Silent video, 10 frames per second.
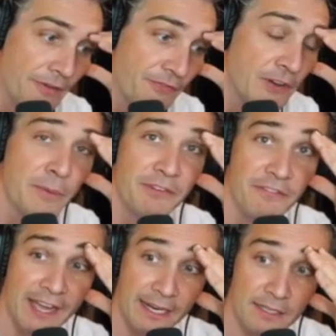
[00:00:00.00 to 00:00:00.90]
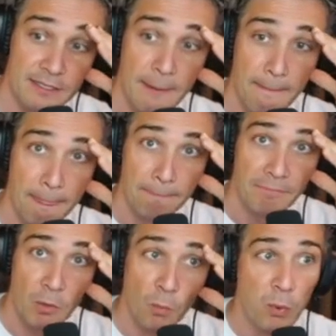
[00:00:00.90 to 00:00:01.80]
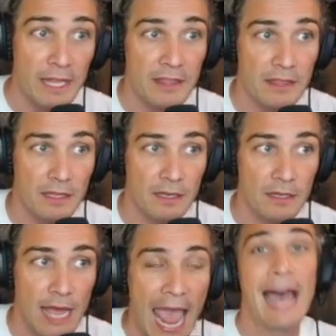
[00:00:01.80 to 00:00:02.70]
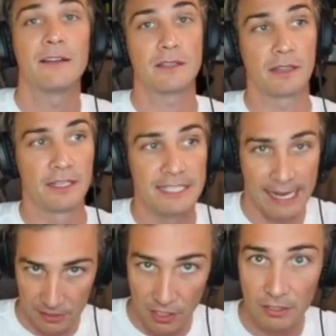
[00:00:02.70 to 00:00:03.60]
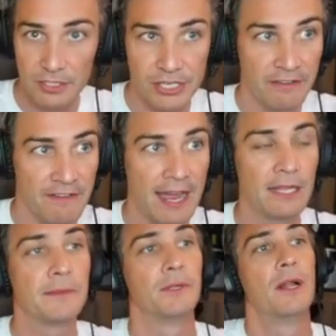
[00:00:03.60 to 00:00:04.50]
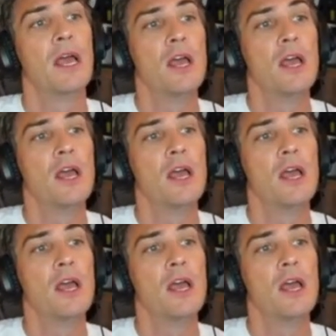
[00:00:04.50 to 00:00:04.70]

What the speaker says: film effects without the technology available.